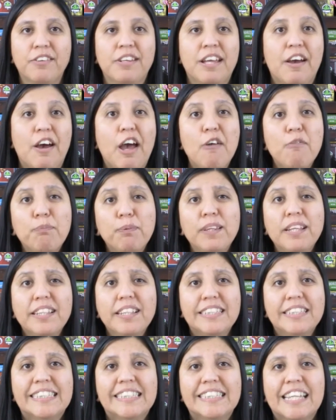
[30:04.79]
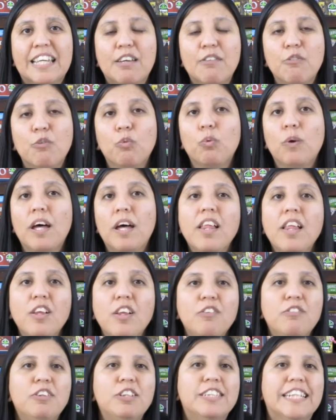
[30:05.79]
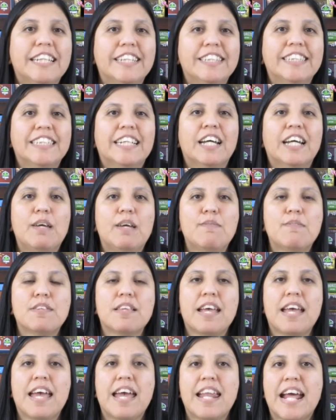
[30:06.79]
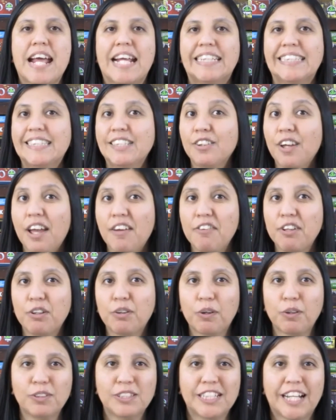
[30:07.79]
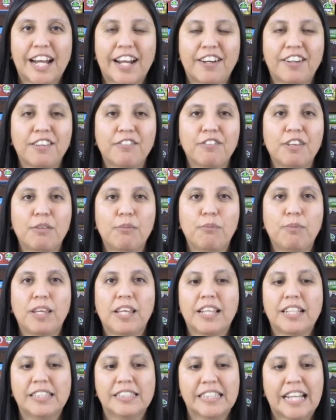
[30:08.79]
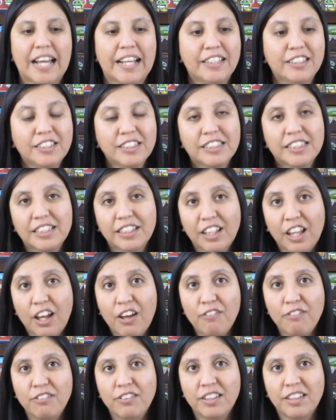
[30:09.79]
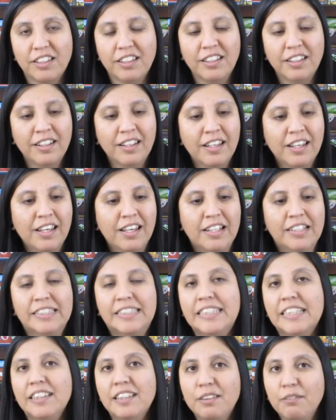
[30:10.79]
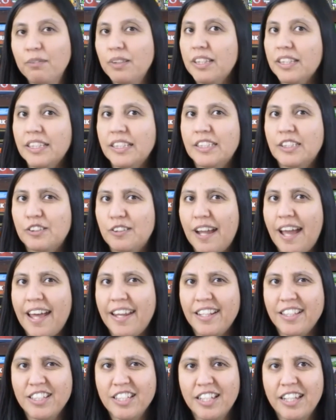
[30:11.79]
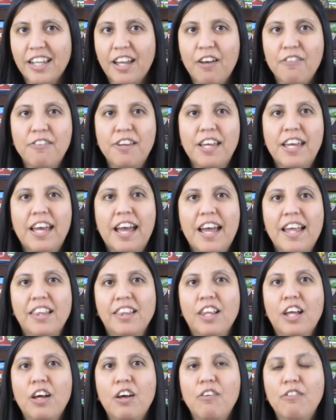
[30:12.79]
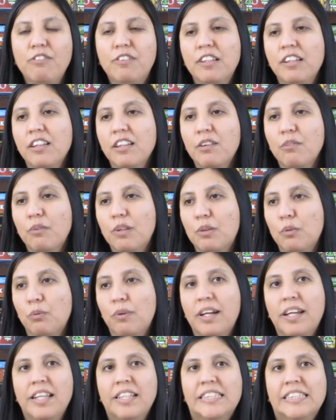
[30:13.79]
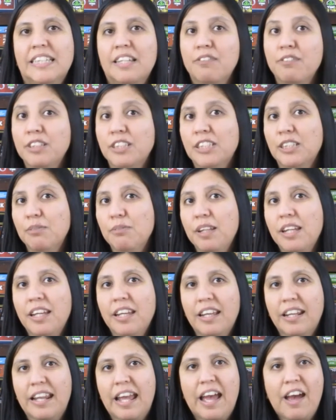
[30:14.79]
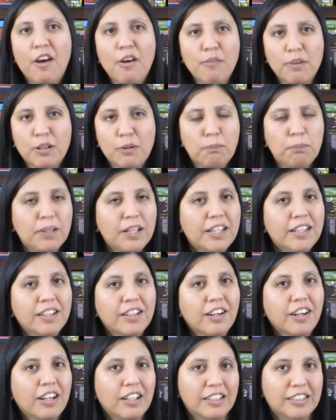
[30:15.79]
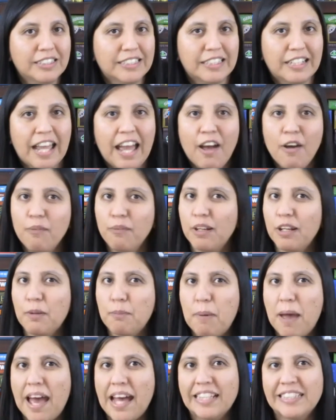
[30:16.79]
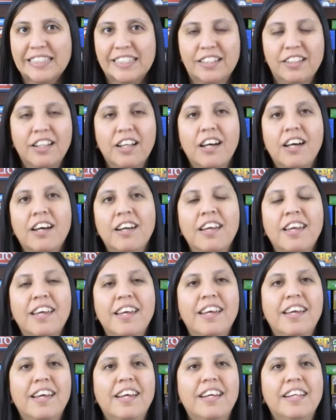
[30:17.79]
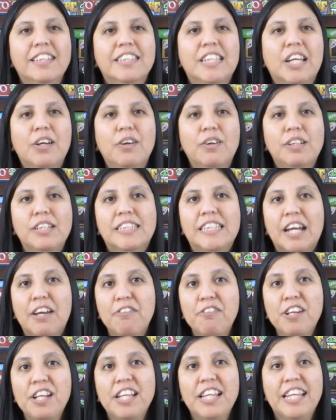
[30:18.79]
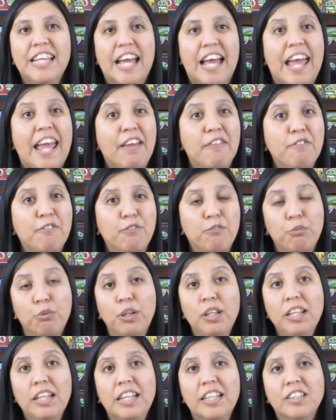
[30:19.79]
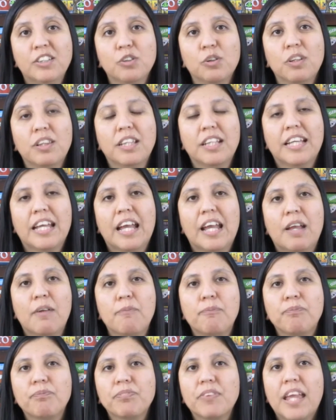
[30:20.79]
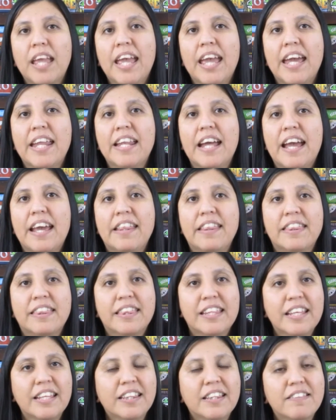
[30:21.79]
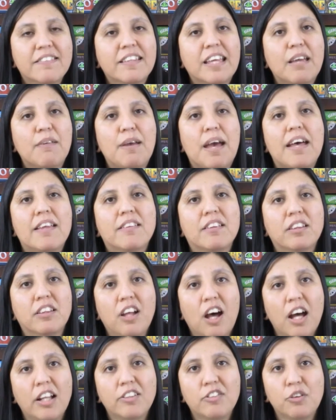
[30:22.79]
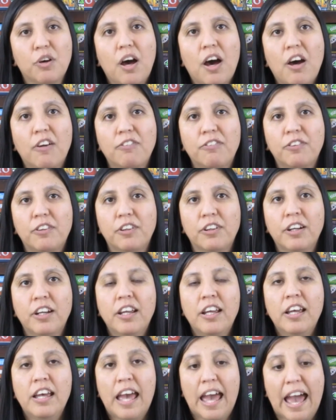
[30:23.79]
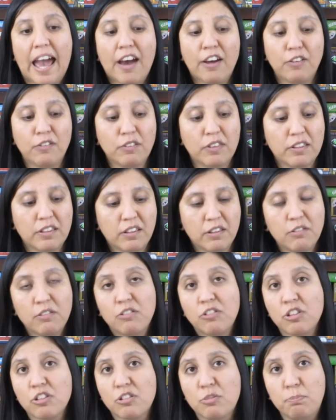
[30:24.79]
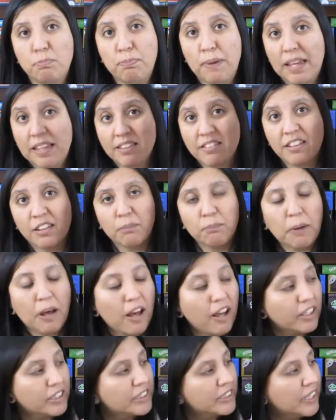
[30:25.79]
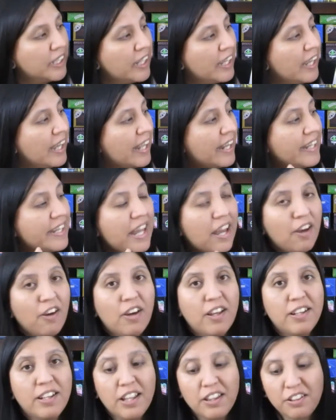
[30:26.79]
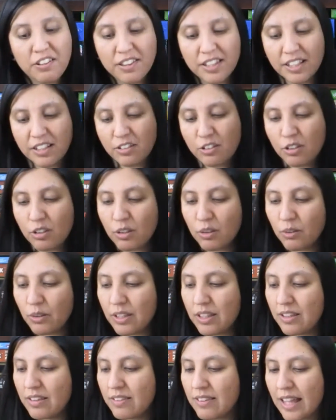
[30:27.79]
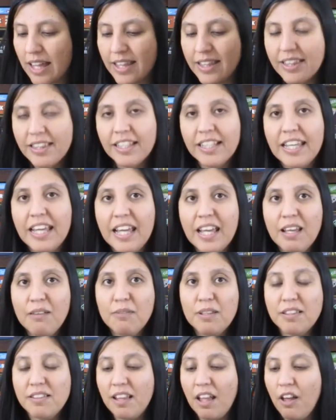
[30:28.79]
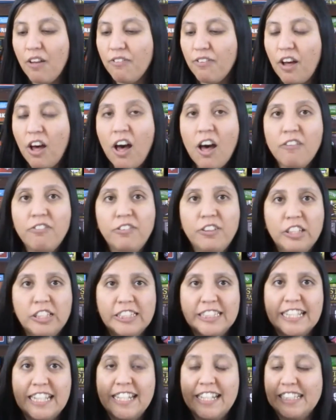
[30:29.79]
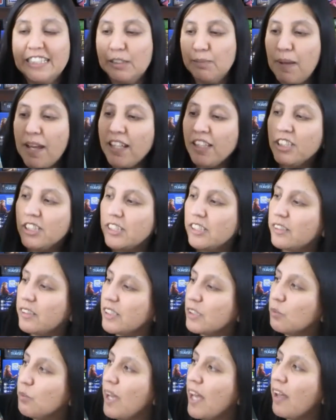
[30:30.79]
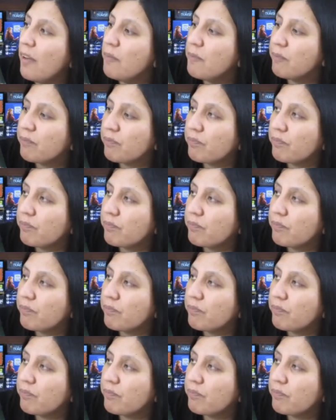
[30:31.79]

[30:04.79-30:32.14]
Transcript: Now, I've played this game well over 10 times, and I still haven't grown tired of it, because I just love dealing with the strategy of it. I love dealing with what is given to me and how I'm going to play the cards and how I'm going to pass it along. So definitely I really enjoyed the game, and I think this game has a lot to offer out of the just basic box. Now, another thing too is that the game itself offers an expansion as well.